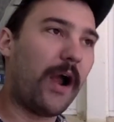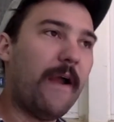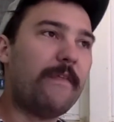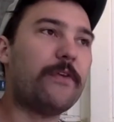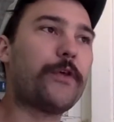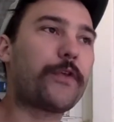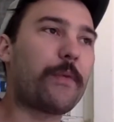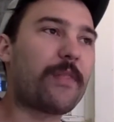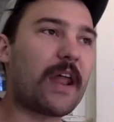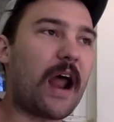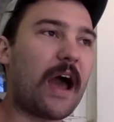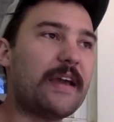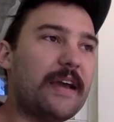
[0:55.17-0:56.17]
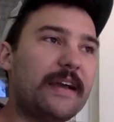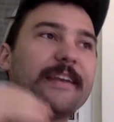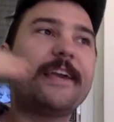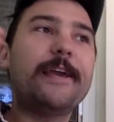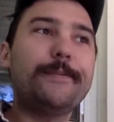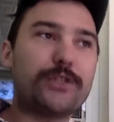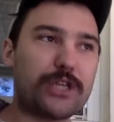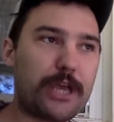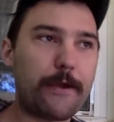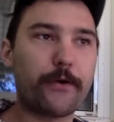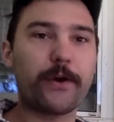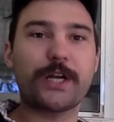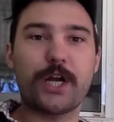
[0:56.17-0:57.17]
This is something that I keep seeing
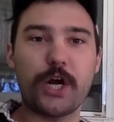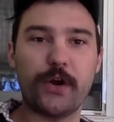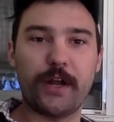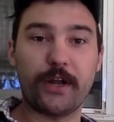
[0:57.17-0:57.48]
occurring,